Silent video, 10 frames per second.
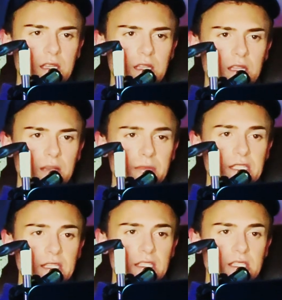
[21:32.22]
Let
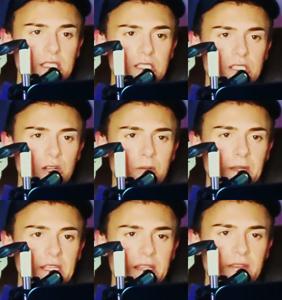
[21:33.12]
me start
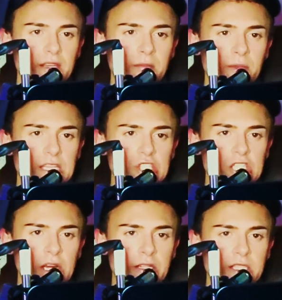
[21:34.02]
by giving a big
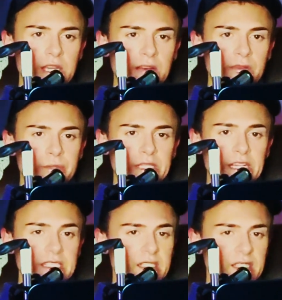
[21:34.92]
shout out to everyone that
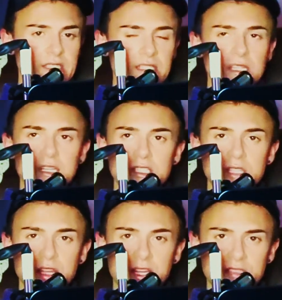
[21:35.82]
has listened
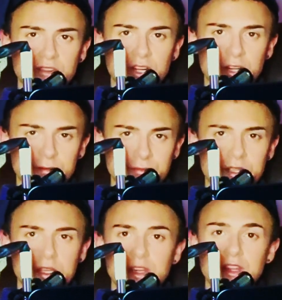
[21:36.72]
thus far.
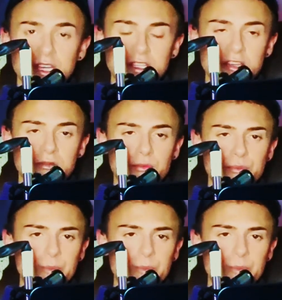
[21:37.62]
Thank you.